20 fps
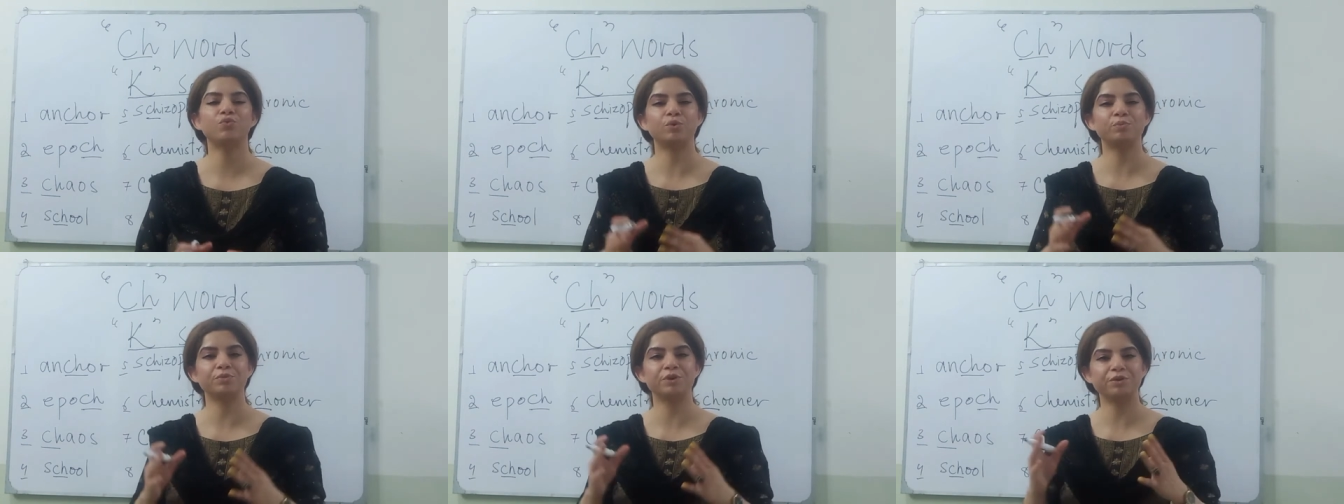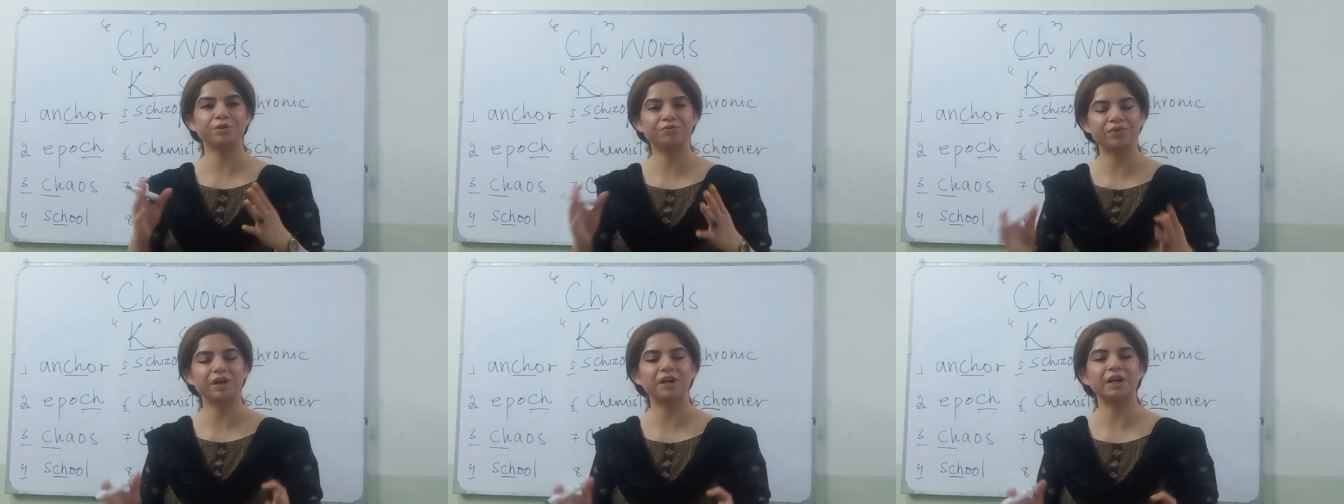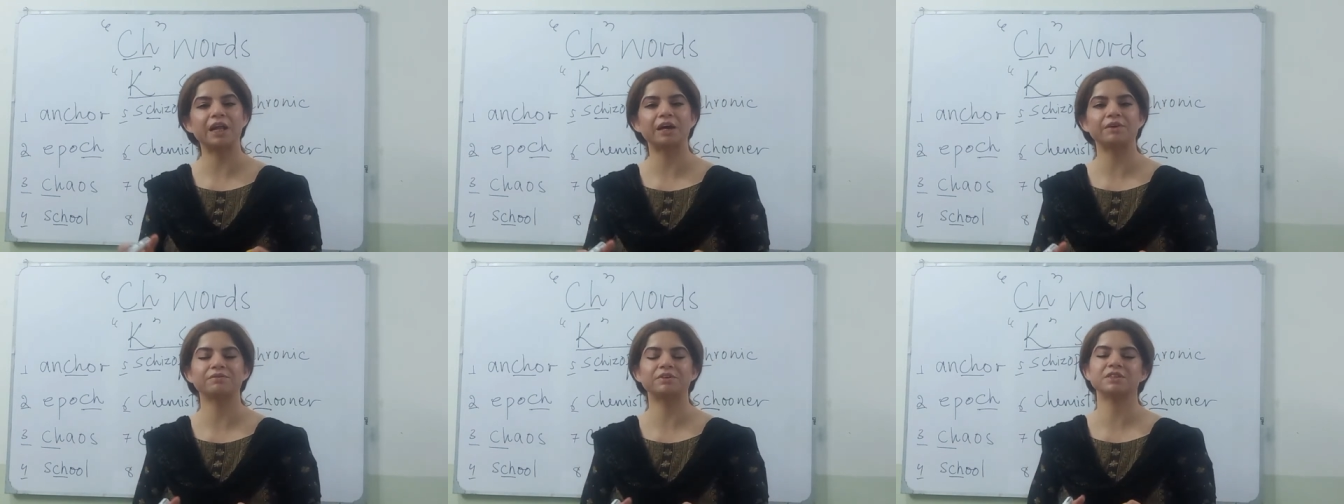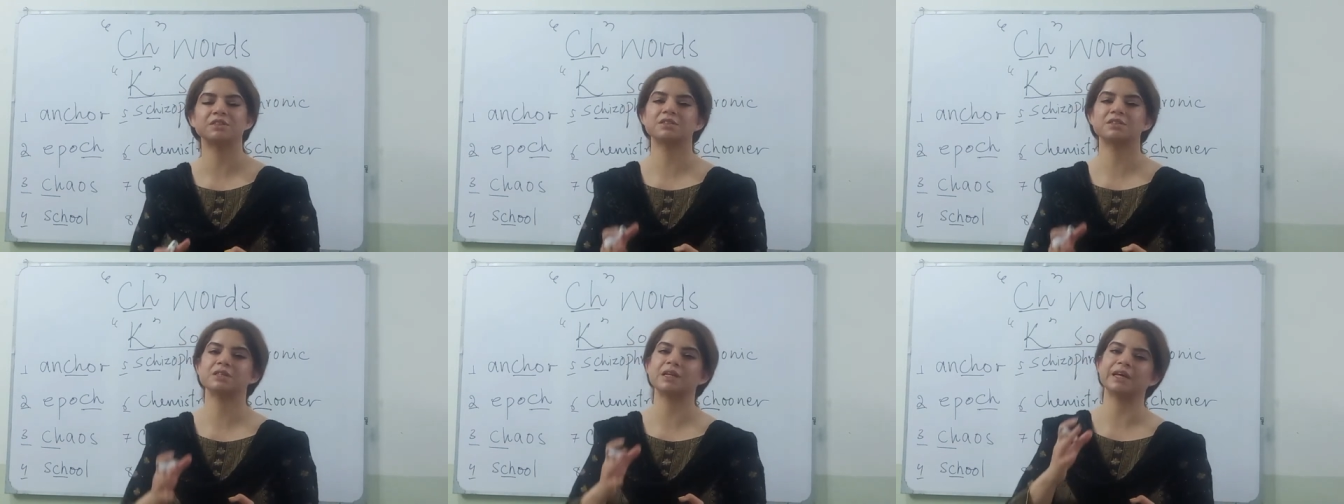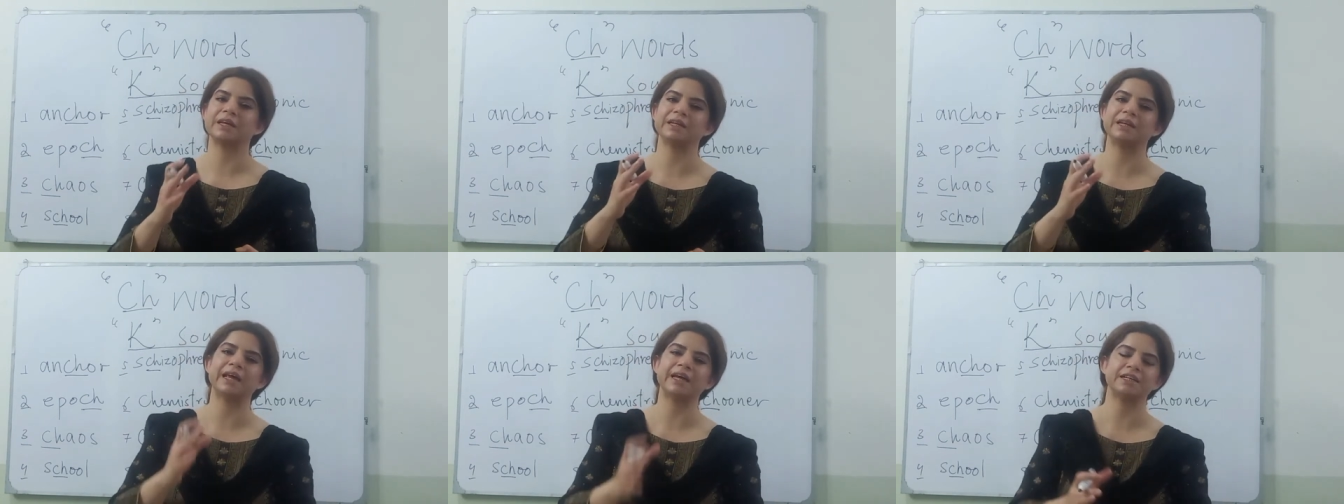from different languages
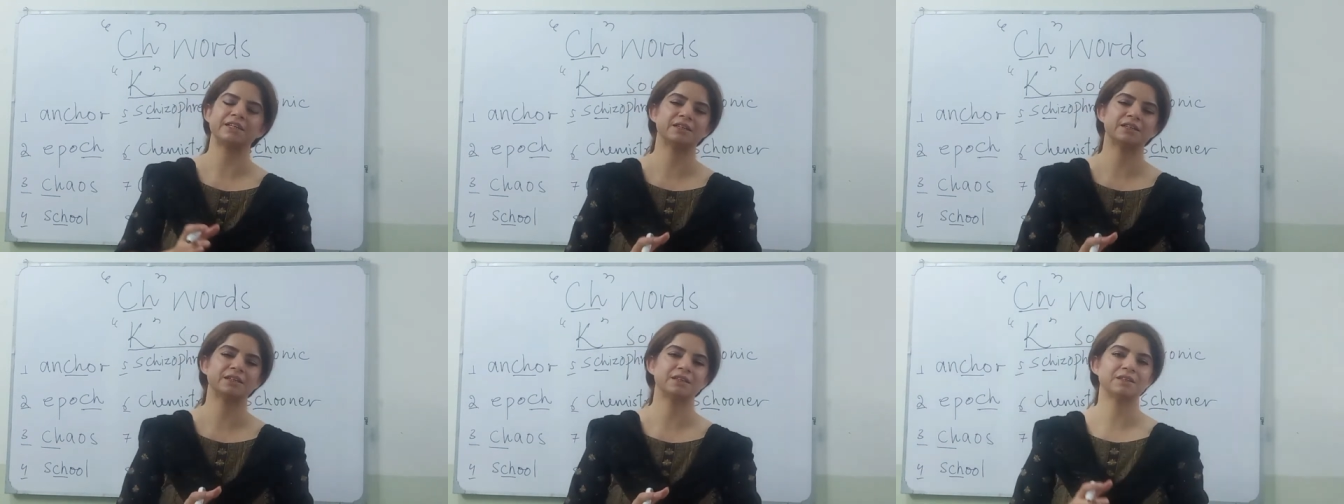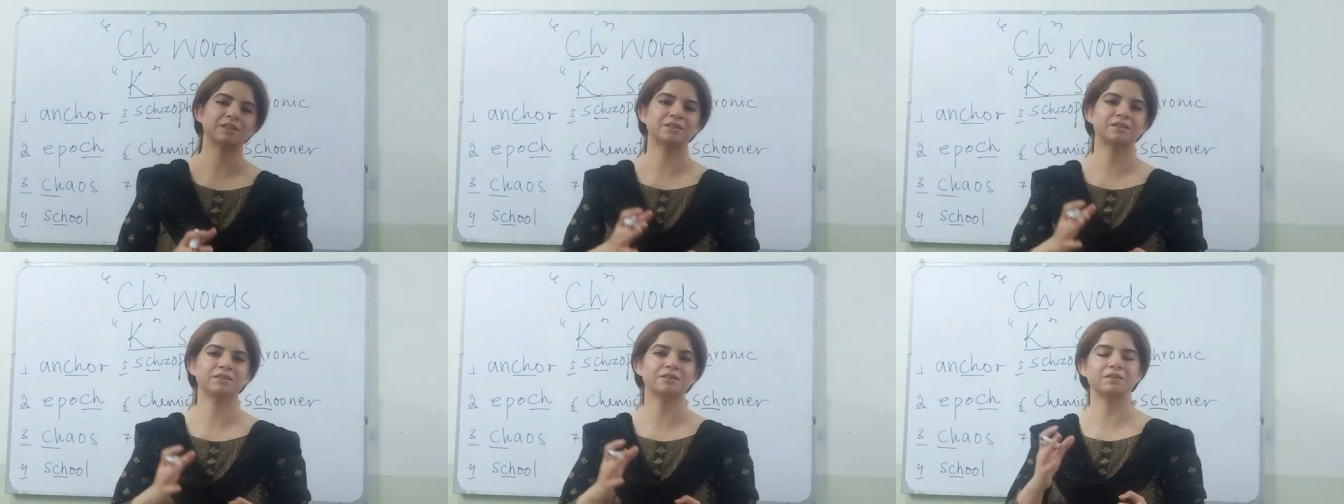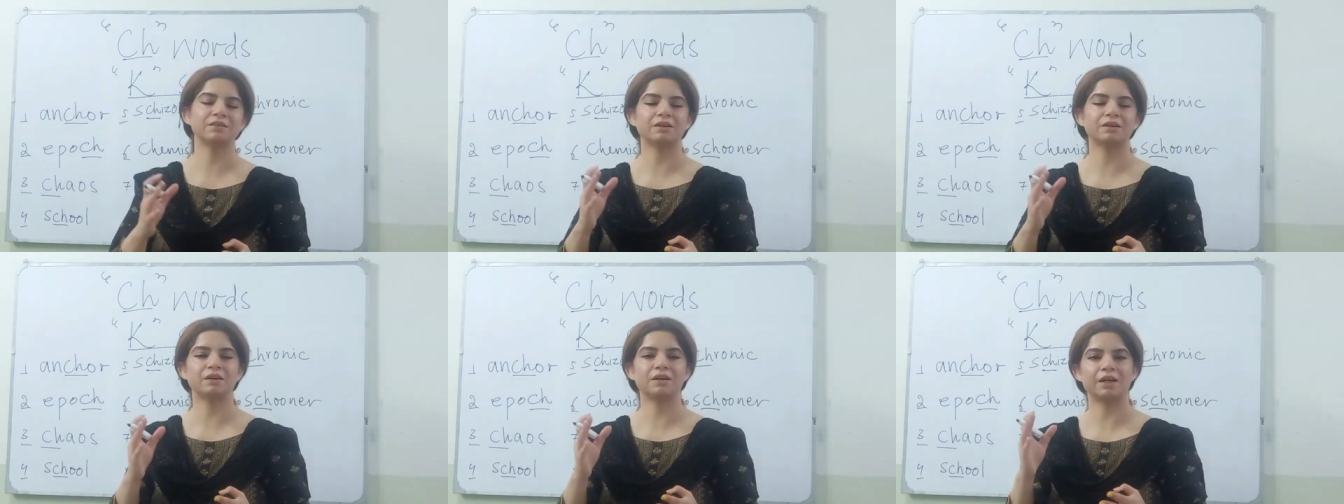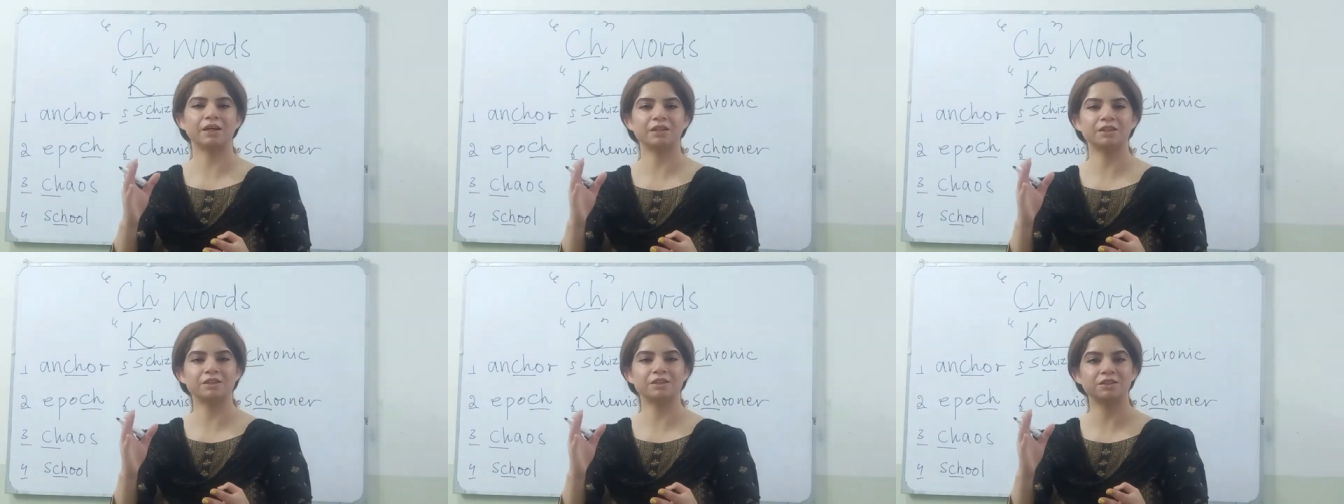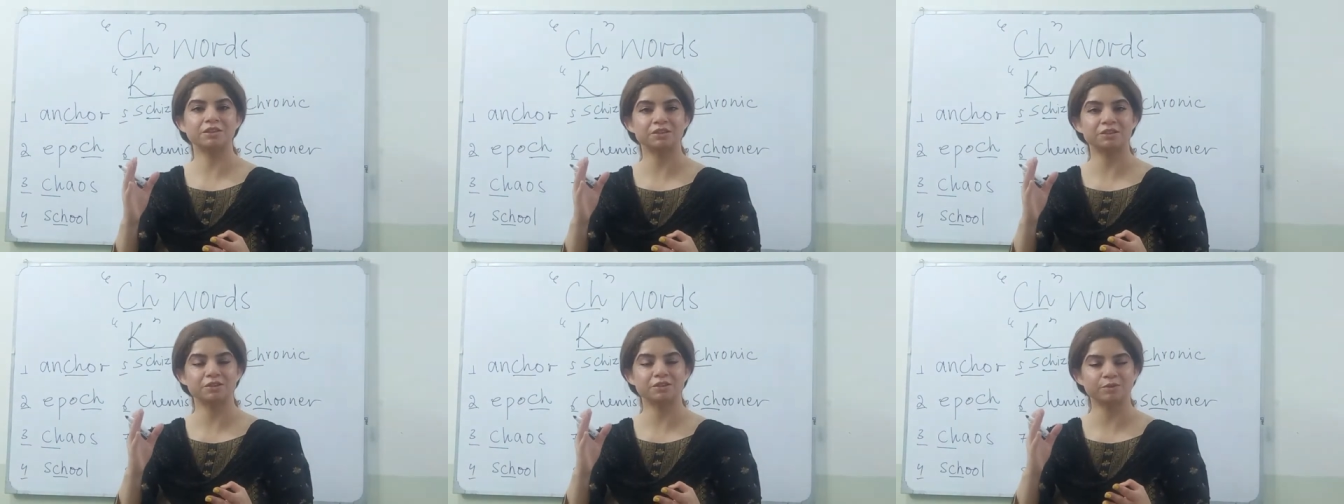like Latin, and
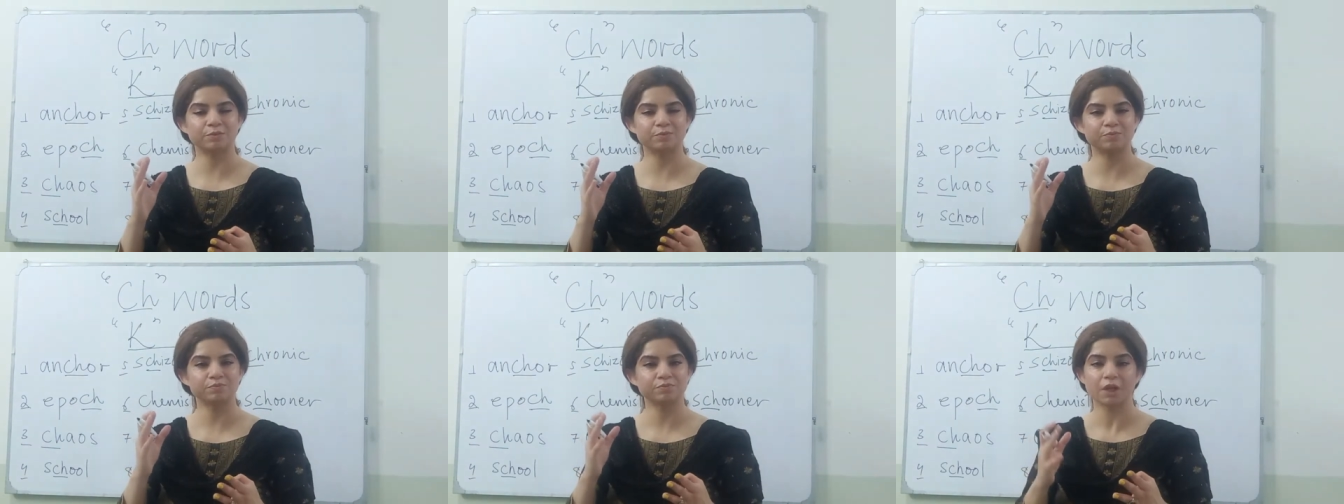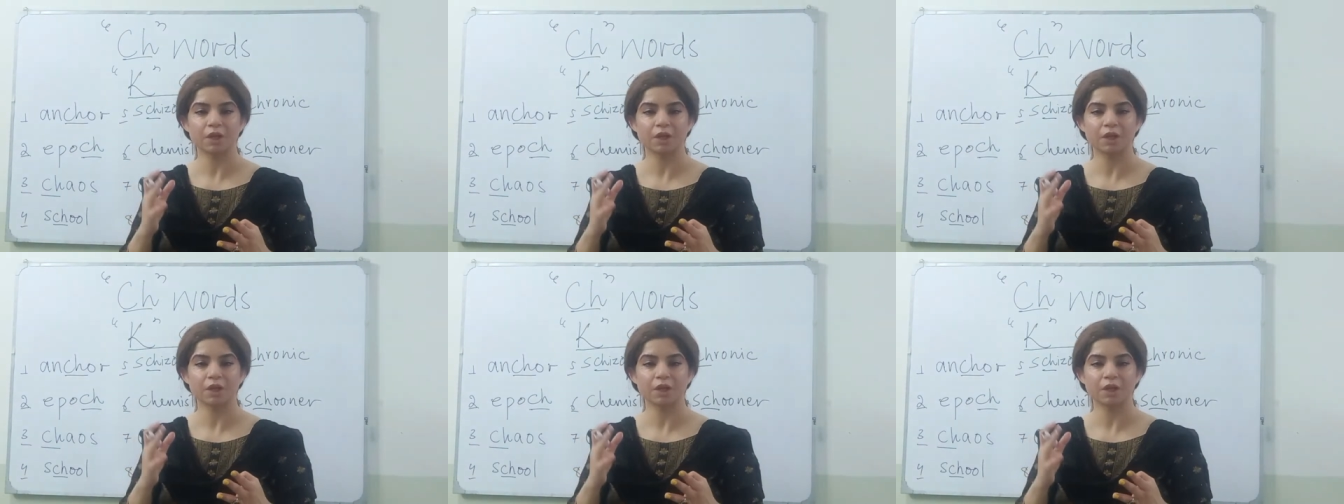uh,